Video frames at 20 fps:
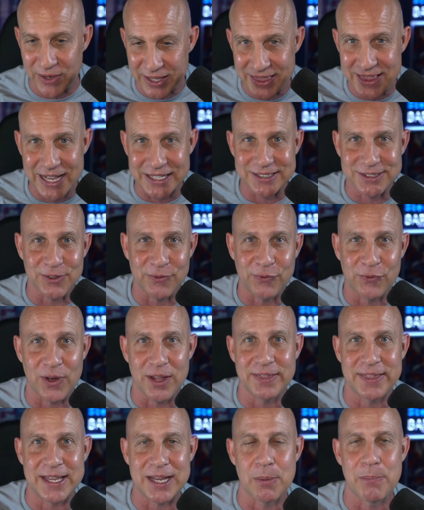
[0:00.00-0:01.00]
And that's the
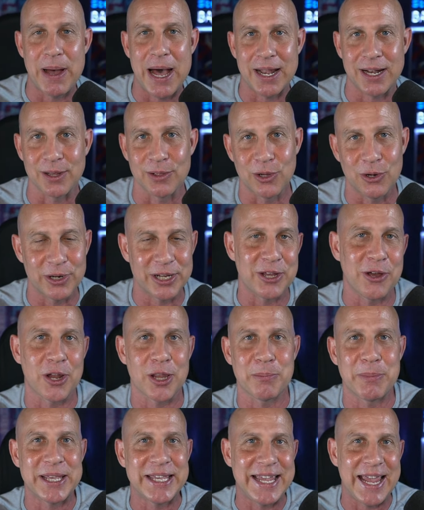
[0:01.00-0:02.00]
fun thing about it. Learning all
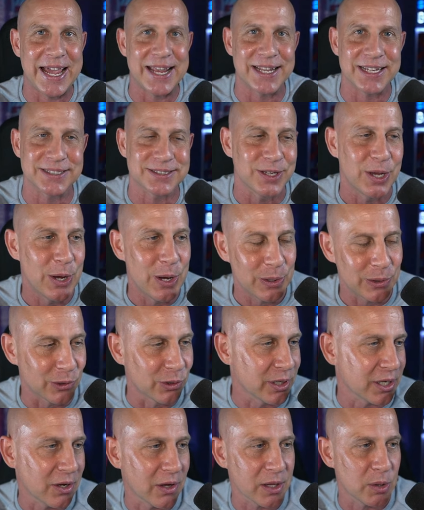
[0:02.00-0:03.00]
the mechanics,
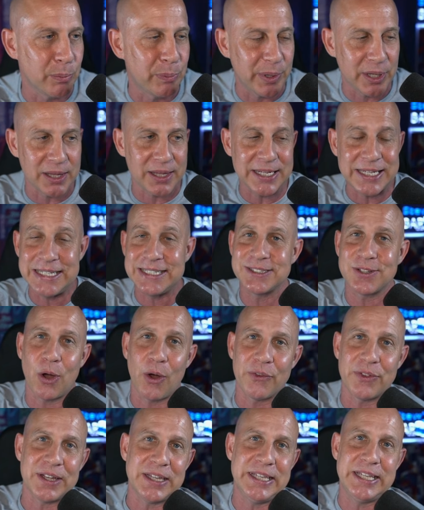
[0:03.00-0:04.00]
learning all the abilities,
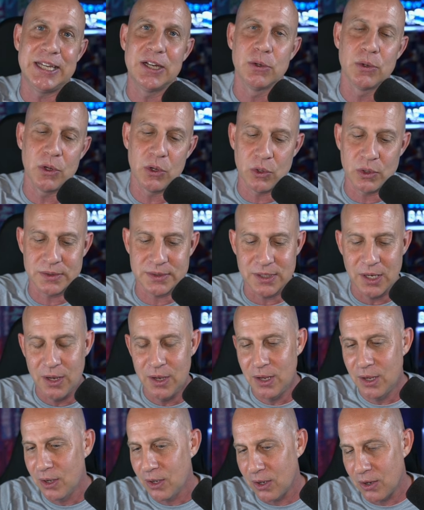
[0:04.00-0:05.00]
all the heroes,
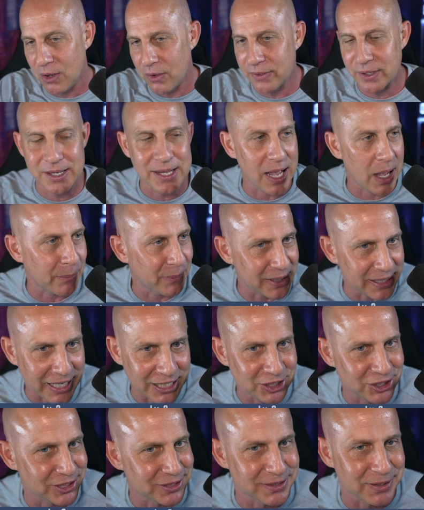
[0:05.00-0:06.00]
all the
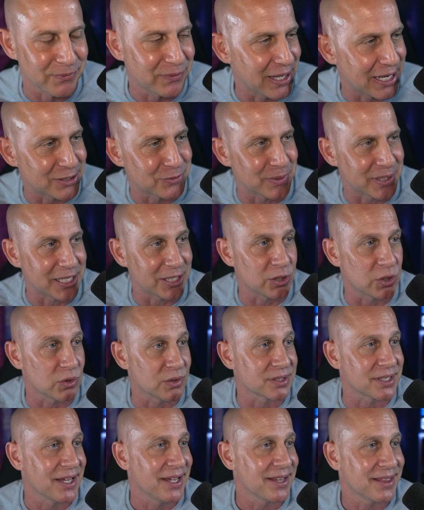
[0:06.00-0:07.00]
combinations of things we can
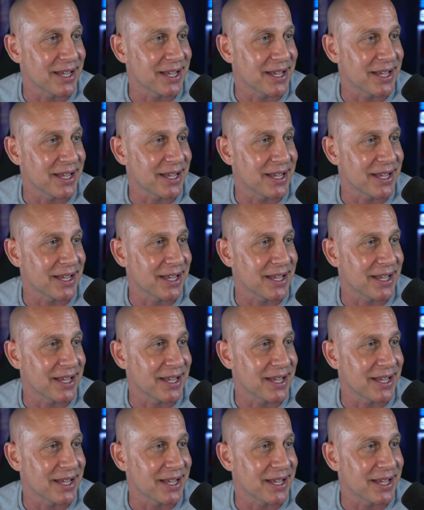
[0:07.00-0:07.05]
use.